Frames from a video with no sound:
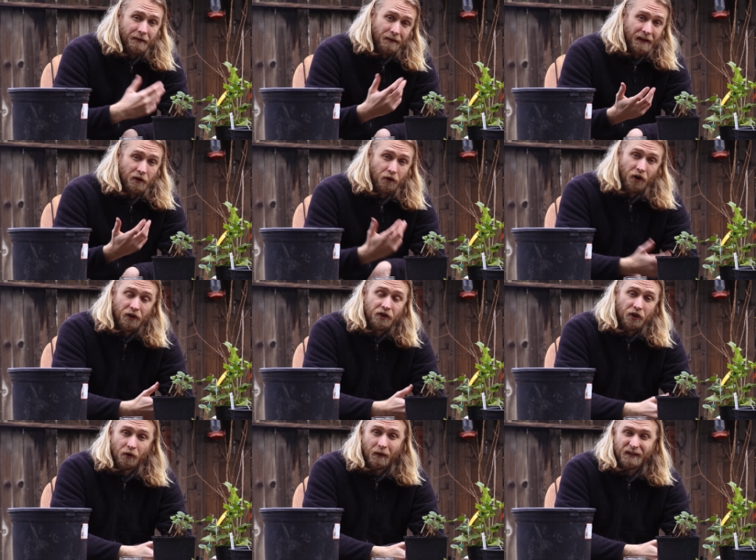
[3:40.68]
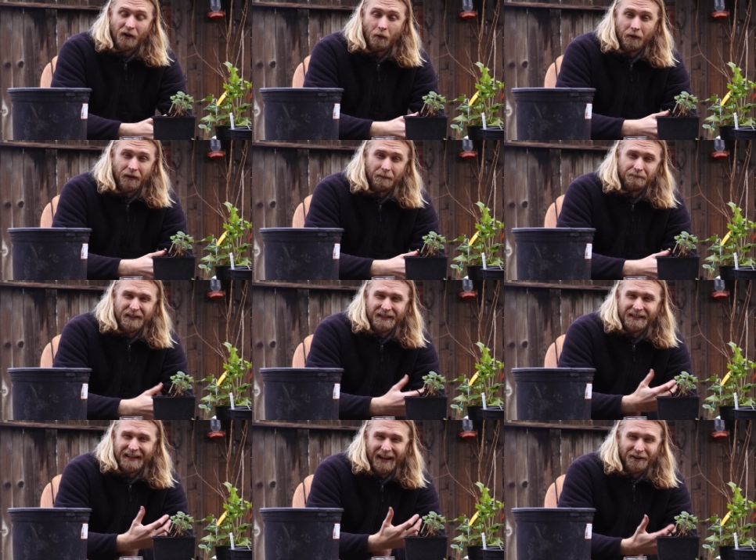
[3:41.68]
other thing you could do is go with a
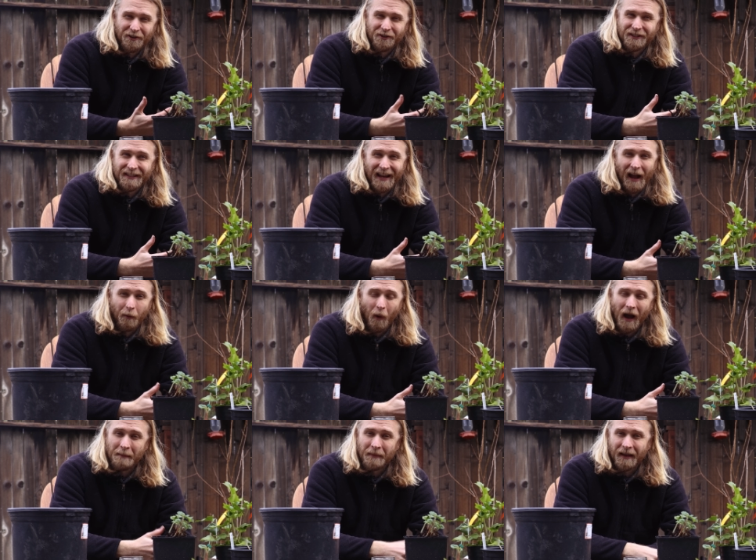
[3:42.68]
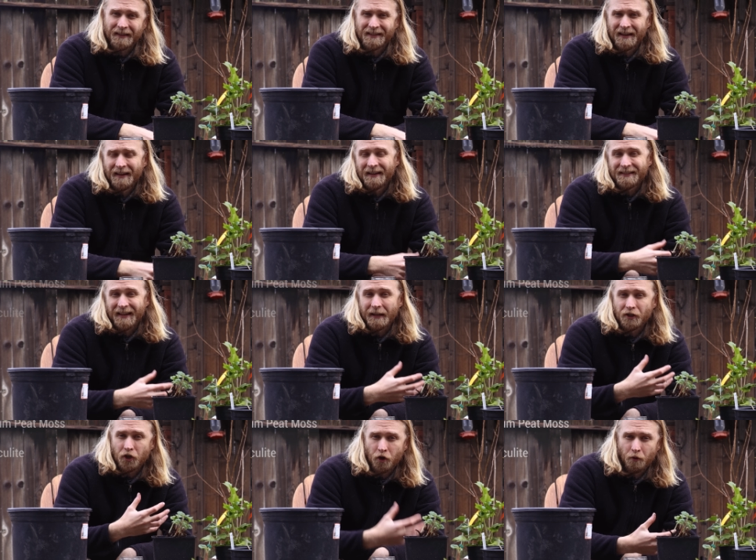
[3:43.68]
standard DIY mix, say
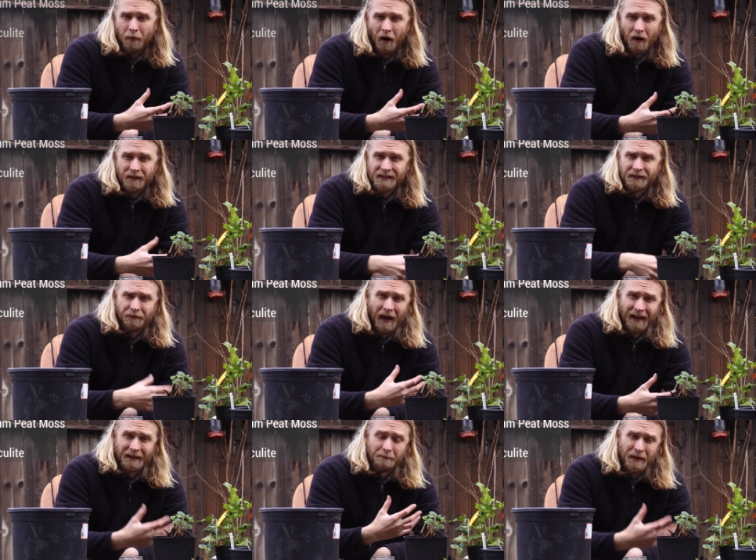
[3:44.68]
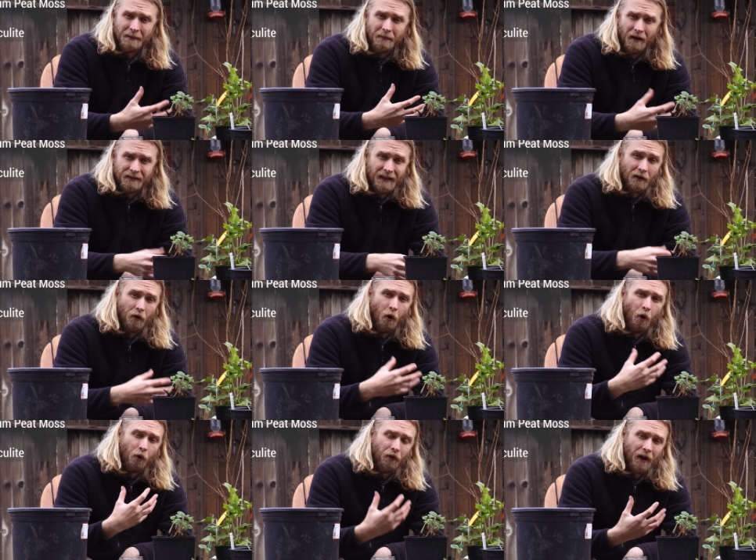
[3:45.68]
2 parts sphagnum peat moss, that'll
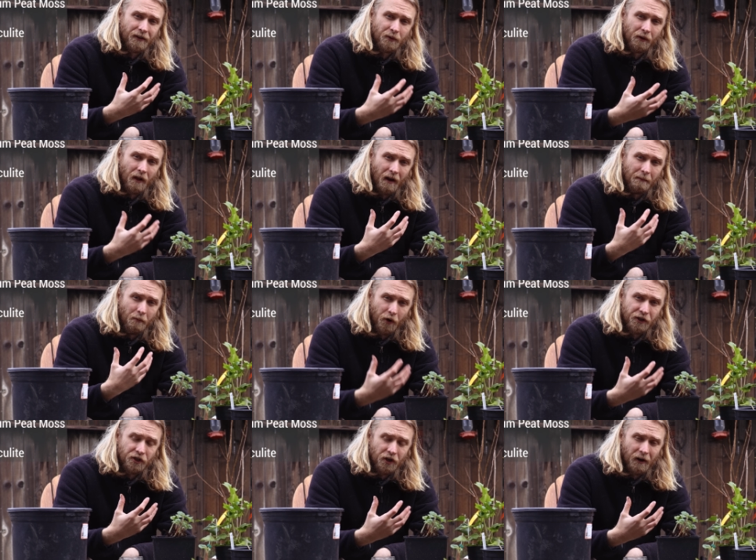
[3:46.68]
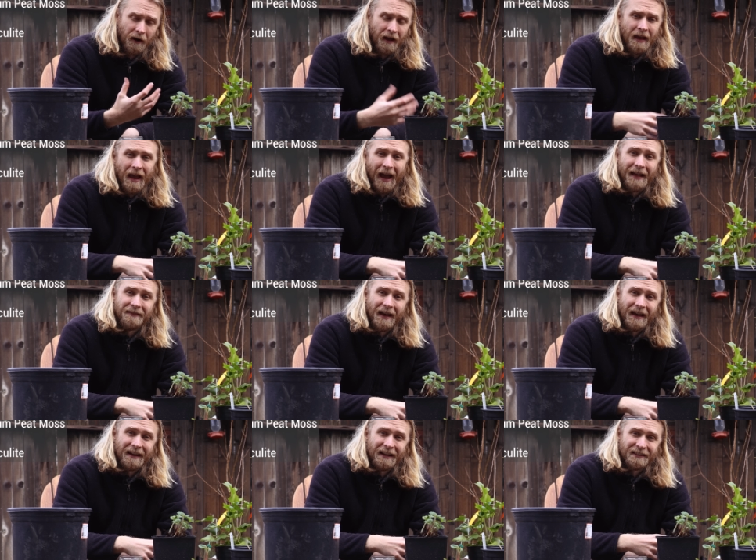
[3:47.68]
hold on to a lot of moisture, and
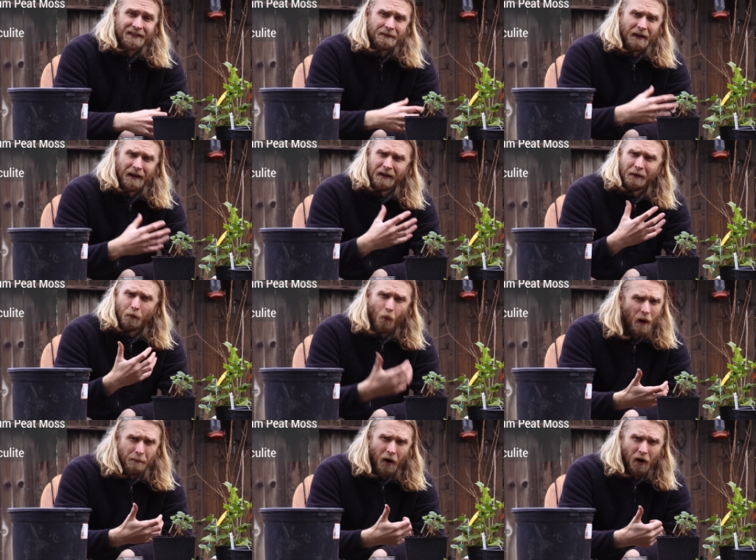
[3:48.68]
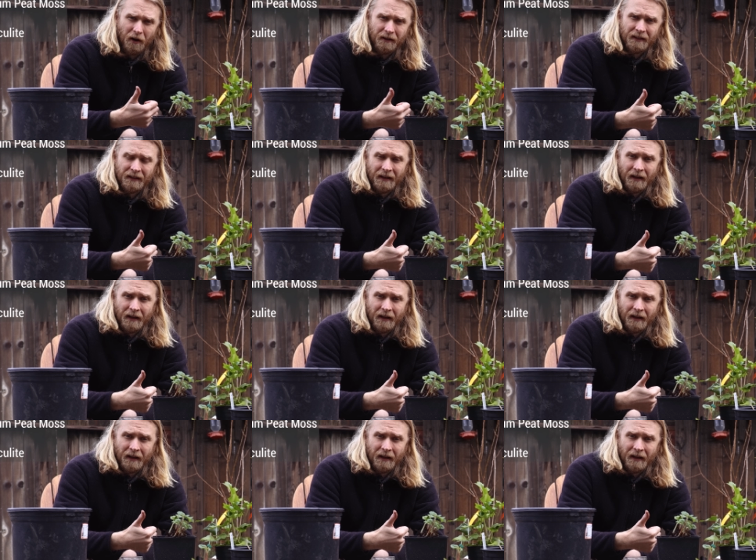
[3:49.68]
then 1 part